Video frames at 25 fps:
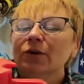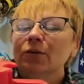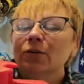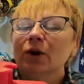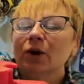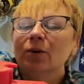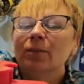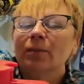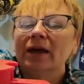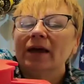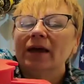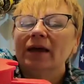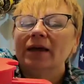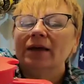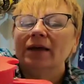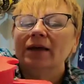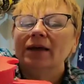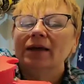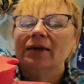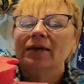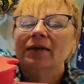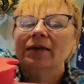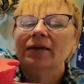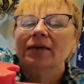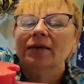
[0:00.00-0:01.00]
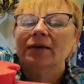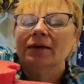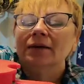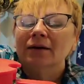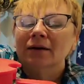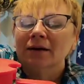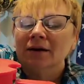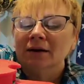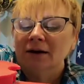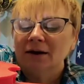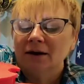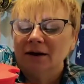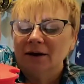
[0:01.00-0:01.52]
cute. Very well made.
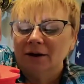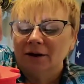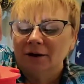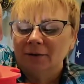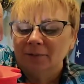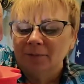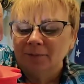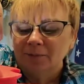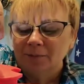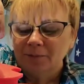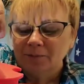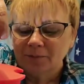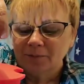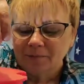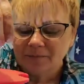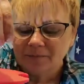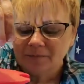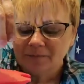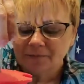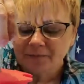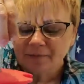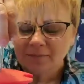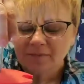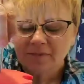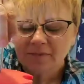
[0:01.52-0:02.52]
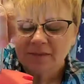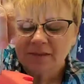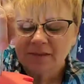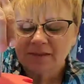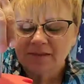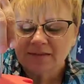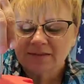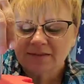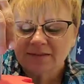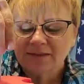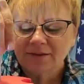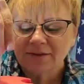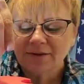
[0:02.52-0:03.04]

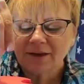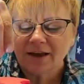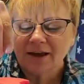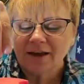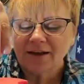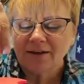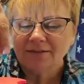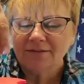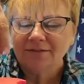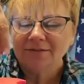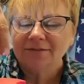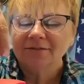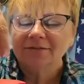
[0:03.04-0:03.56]
So